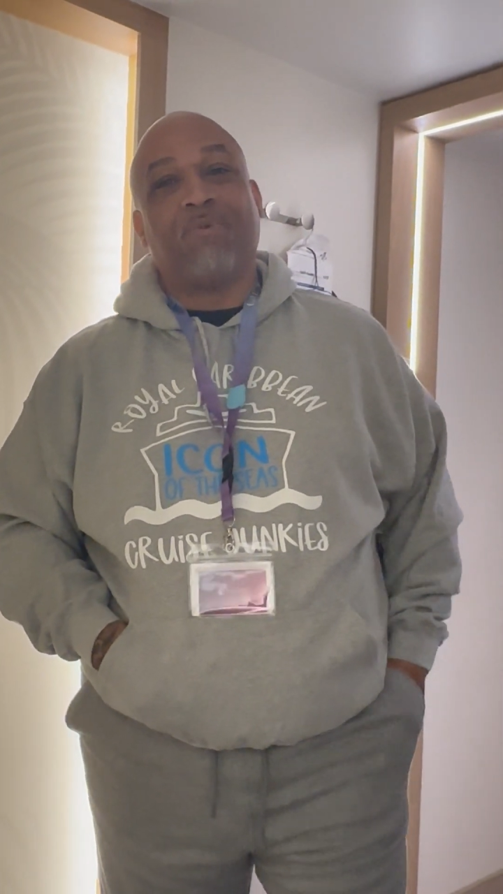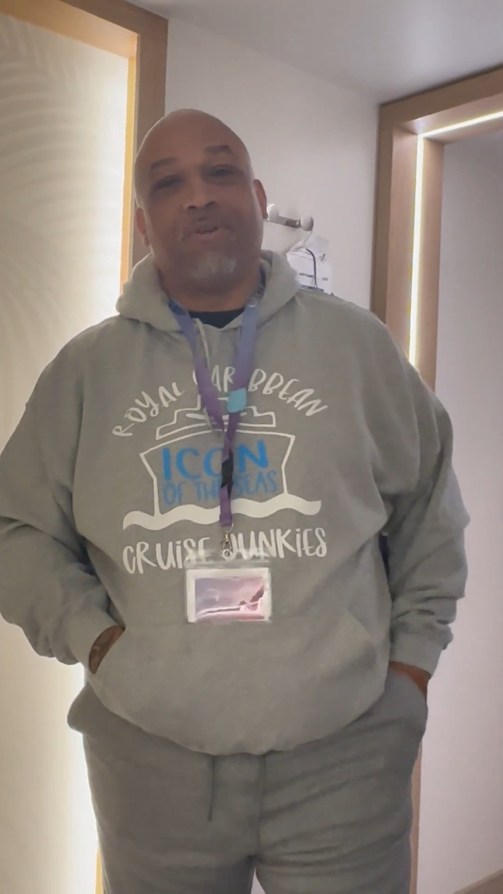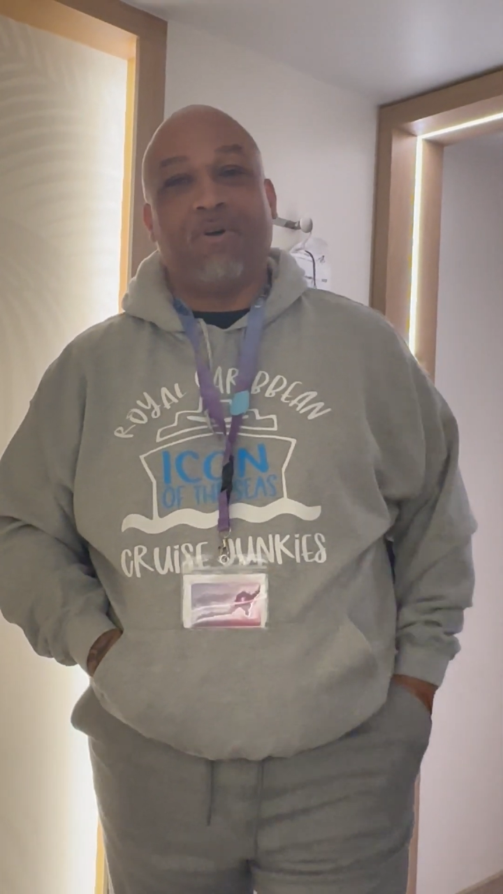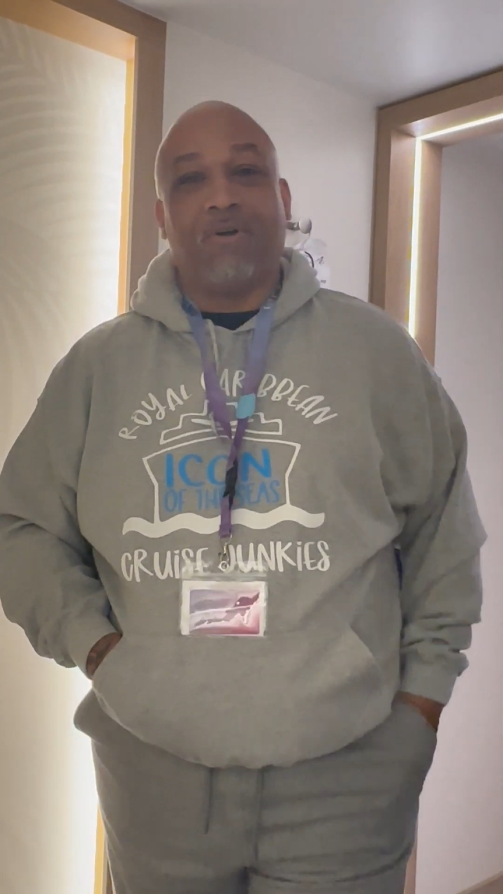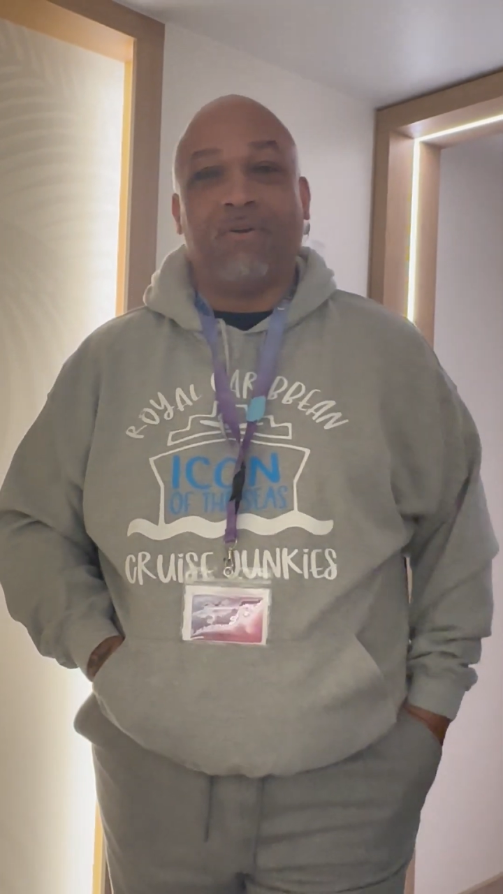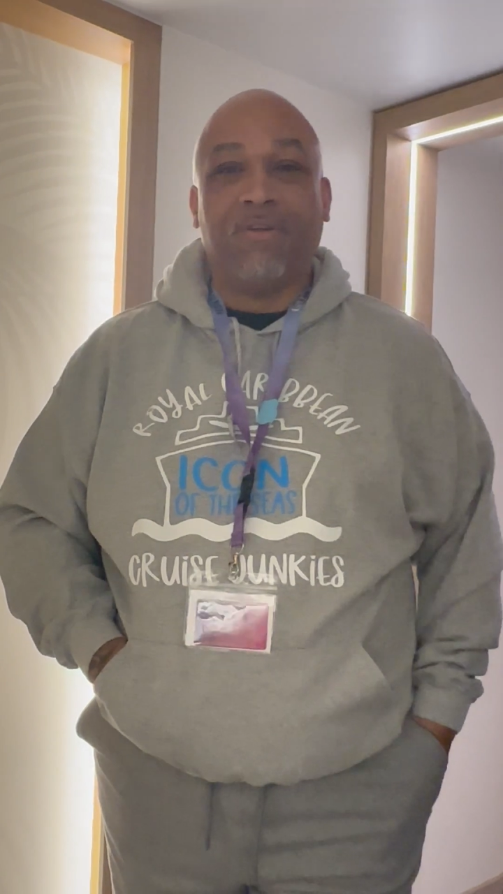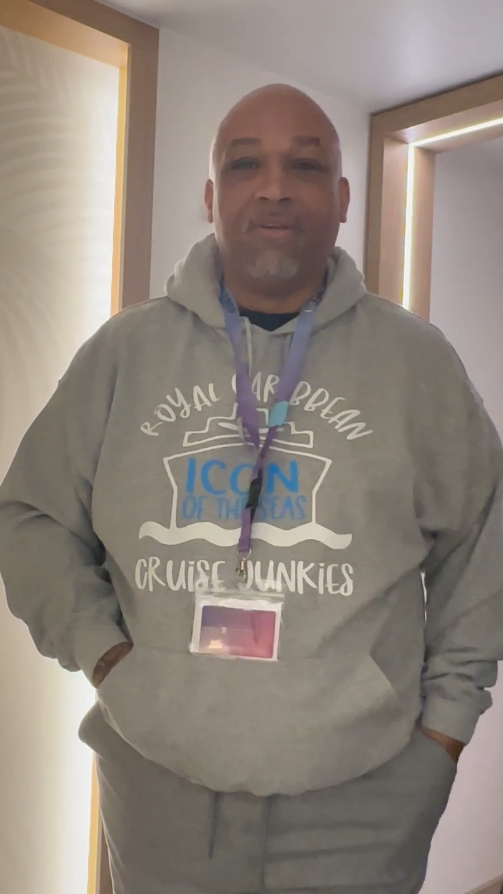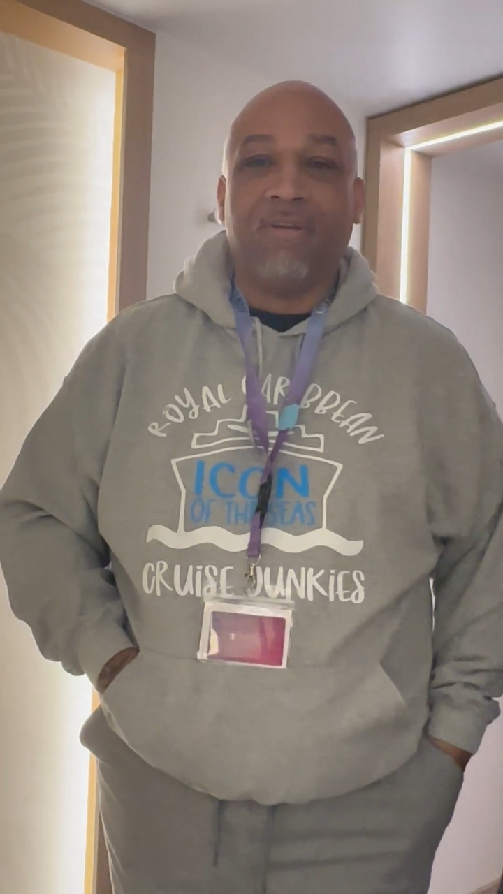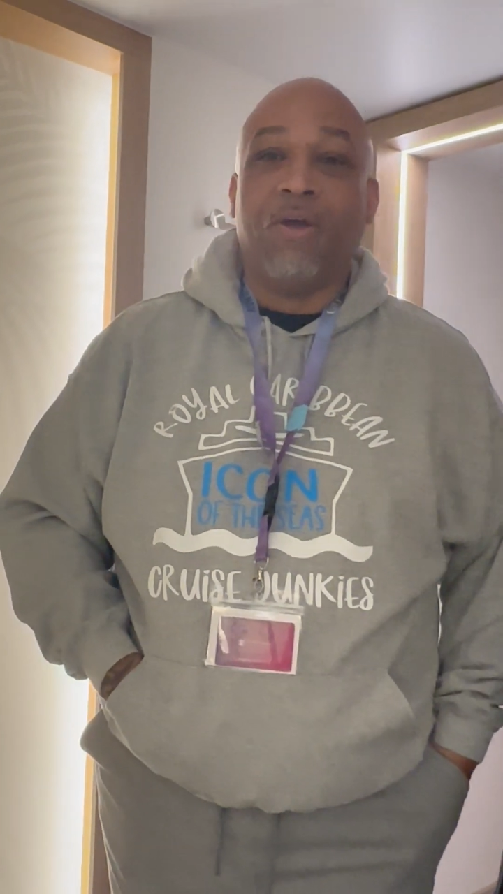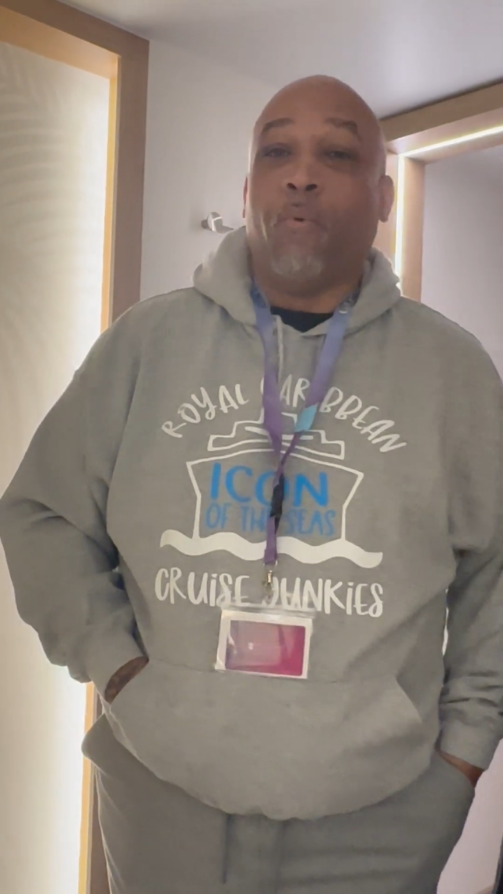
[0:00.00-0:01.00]
what, y'all?
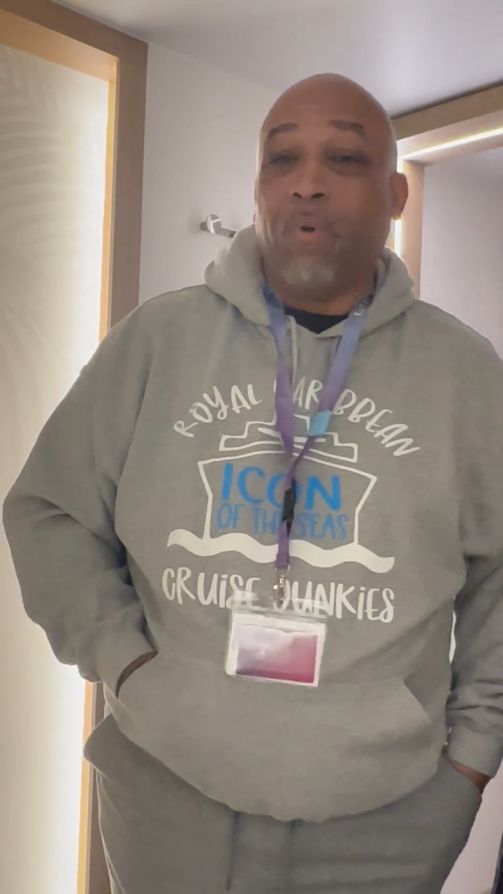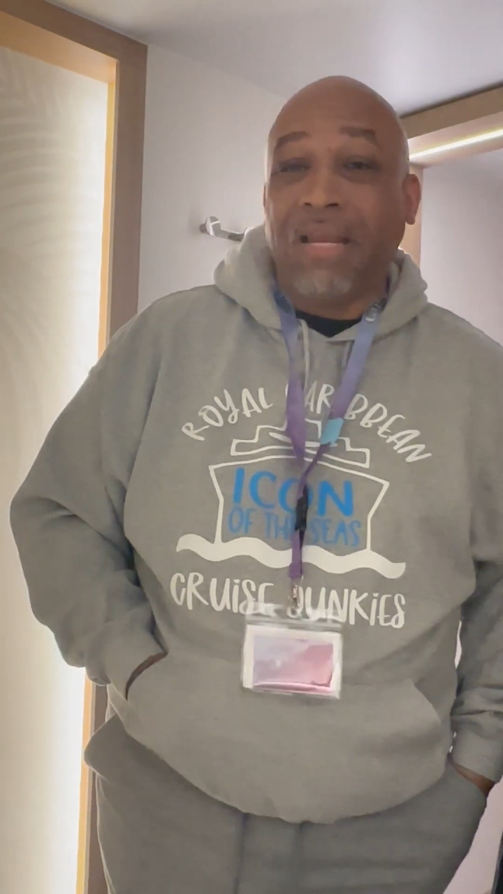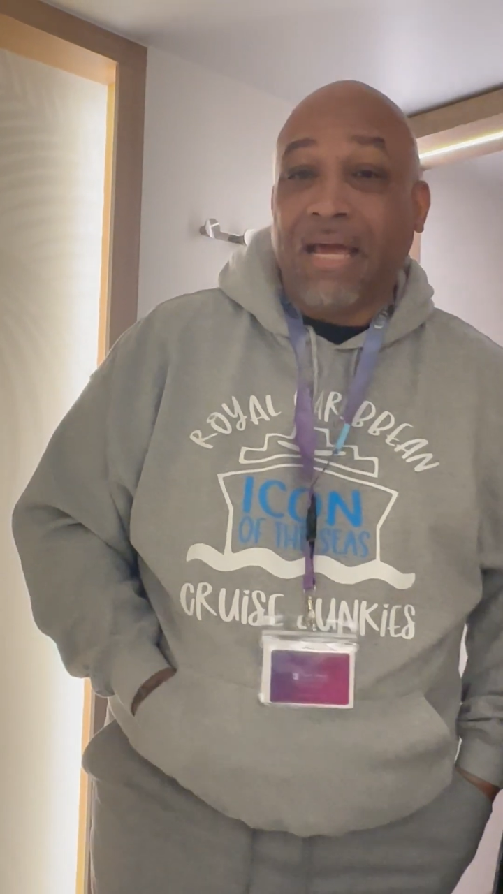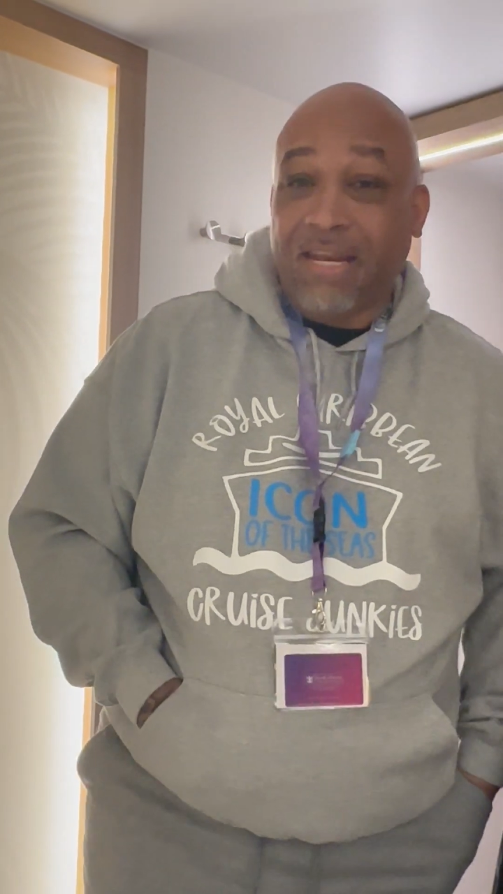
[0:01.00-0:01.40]
We laying